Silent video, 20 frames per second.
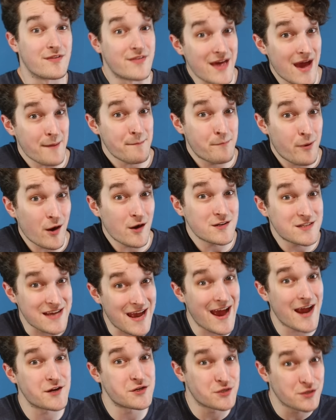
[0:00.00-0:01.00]
That part's
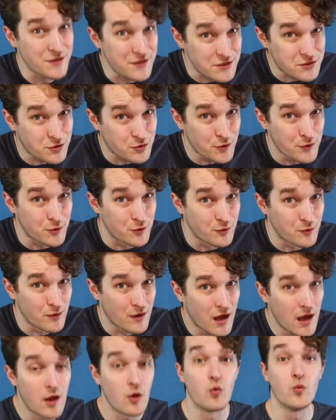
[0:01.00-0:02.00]
actually true.
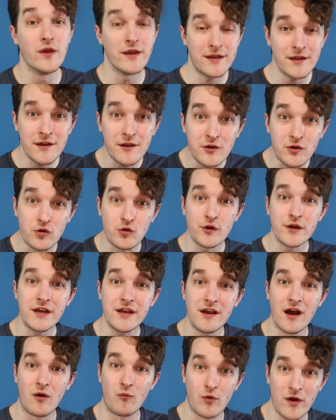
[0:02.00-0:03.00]
We can
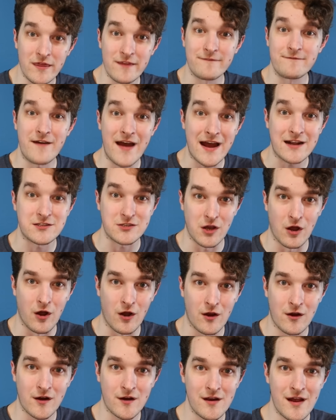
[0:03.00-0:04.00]
agree on what the facts
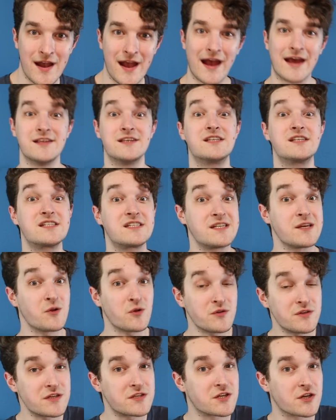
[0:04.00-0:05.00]
are and
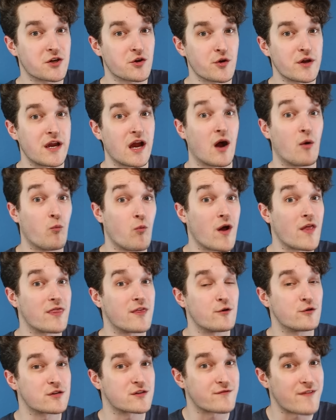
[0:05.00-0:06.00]
still disagree on what
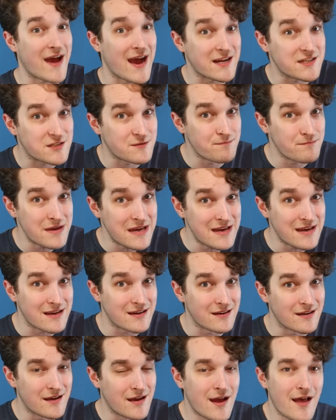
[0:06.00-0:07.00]
those facts mean.